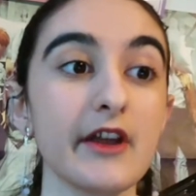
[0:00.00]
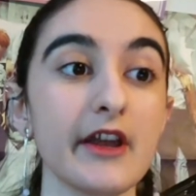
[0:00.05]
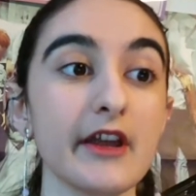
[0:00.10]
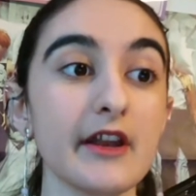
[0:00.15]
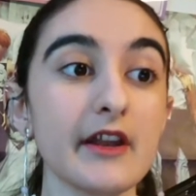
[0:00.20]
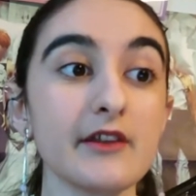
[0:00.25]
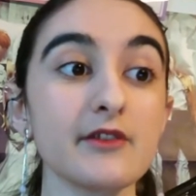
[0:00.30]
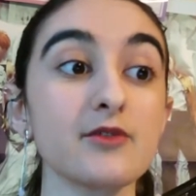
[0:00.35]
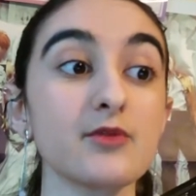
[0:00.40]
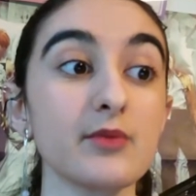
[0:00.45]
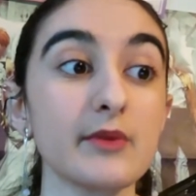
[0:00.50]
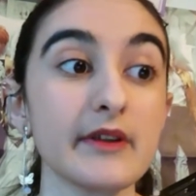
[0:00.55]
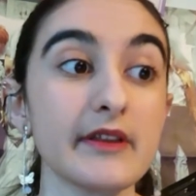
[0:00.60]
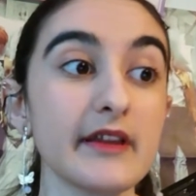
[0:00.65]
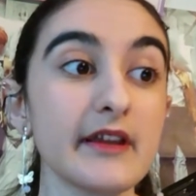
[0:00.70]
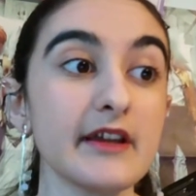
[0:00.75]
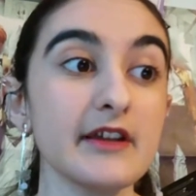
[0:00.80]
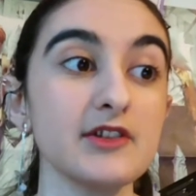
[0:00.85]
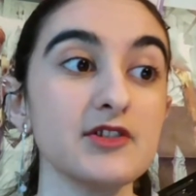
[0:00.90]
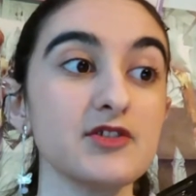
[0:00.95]
It is
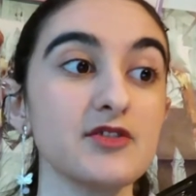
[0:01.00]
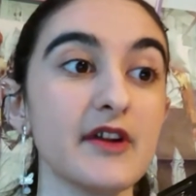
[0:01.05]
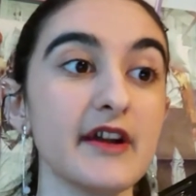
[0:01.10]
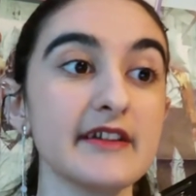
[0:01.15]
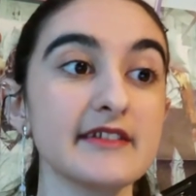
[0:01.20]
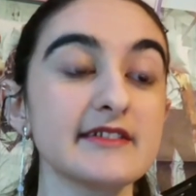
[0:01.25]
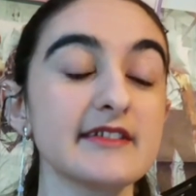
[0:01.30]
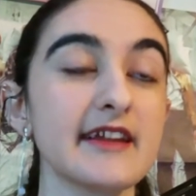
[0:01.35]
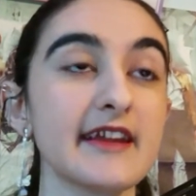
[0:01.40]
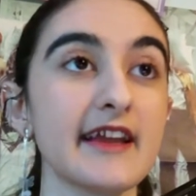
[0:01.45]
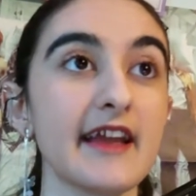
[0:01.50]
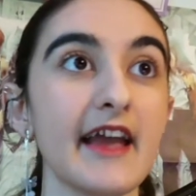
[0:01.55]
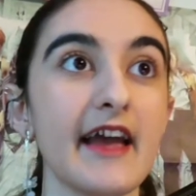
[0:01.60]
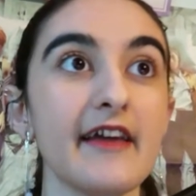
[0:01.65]
really interesting,